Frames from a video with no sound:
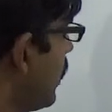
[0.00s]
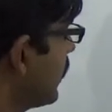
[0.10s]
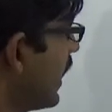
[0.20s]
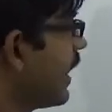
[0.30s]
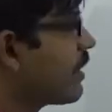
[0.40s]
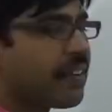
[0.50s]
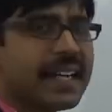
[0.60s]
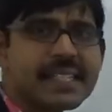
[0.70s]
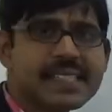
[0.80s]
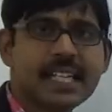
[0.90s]
the
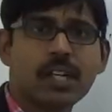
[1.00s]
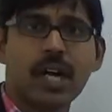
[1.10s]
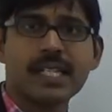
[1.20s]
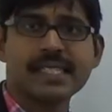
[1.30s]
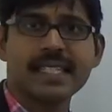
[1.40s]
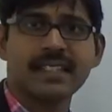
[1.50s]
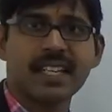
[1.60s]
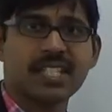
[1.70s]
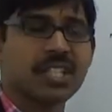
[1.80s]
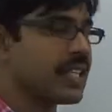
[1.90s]
intrinsic
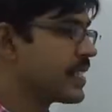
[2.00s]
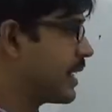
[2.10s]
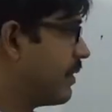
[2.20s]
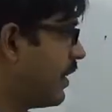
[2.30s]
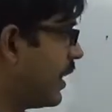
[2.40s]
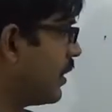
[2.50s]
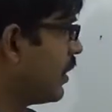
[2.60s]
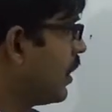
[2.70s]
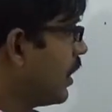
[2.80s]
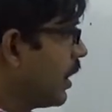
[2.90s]
concentration is given.
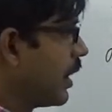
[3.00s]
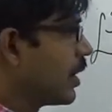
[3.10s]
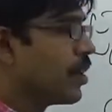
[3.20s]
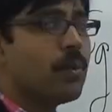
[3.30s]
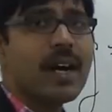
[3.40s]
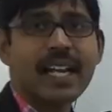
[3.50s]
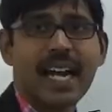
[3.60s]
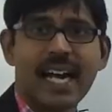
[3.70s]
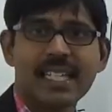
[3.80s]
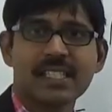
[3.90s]
You are
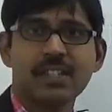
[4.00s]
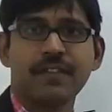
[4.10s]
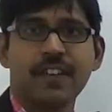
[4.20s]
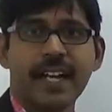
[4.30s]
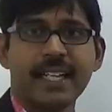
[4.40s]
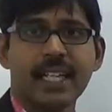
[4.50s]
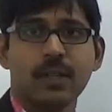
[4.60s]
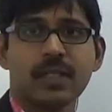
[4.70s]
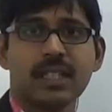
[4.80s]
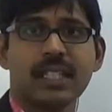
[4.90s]
asked to find
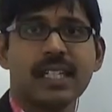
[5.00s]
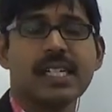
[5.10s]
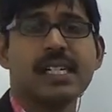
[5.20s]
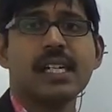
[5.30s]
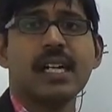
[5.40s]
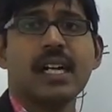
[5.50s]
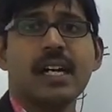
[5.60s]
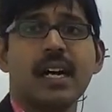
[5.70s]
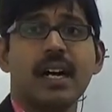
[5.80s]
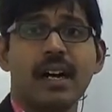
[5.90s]
out the
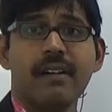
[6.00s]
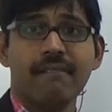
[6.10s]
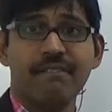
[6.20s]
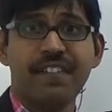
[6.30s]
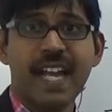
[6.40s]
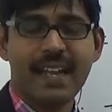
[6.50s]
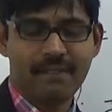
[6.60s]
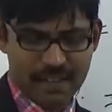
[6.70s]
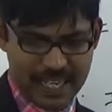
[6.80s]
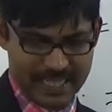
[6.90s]

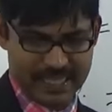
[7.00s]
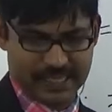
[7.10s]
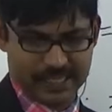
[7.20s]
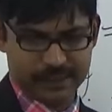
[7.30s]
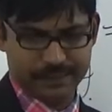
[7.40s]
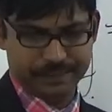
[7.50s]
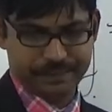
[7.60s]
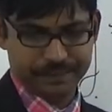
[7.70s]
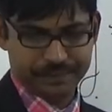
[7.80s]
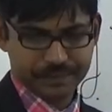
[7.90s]
wavelength.
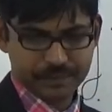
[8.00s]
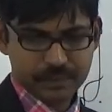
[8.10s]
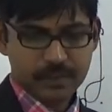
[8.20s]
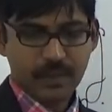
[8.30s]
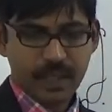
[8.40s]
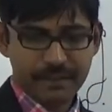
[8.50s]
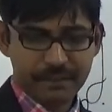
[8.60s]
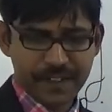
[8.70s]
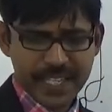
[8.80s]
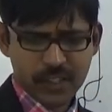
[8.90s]

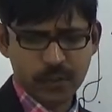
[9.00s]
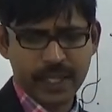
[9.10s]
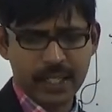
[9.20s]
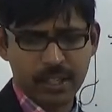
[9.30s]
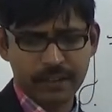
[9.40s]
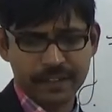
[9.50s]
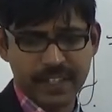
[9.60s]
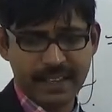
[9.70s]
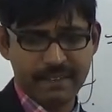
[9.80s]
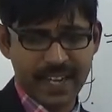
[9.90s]
Which one of
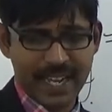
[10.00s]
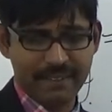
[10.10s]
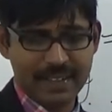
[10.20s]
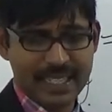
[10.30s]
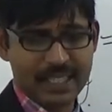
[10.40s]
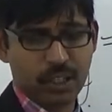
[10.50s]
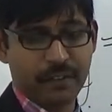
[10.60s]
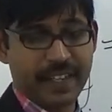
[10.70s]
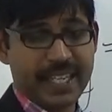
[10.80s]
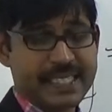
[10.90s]
the wavelength
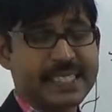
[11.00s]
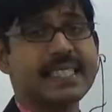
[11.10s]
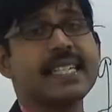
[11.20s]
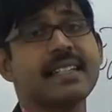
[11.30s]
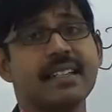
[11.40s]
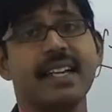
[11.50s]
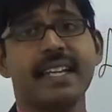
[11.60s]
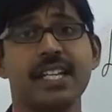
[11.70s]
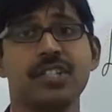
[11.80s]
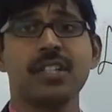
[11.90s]
of incident
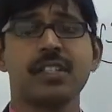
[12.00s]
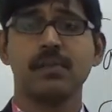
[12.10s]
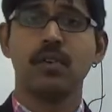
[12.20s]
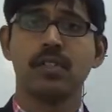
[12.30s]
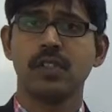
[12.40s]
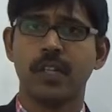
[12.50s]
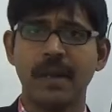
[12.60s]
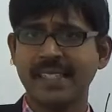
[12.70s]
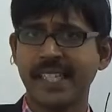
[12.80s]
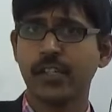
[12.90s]
radiation is more
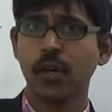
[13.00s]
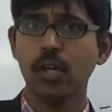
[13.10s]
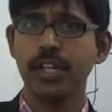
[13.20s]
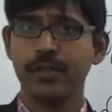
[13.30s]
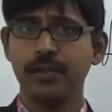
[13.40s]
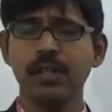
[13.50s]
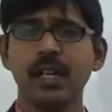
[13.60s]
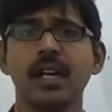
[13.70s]
suitable? As I told you,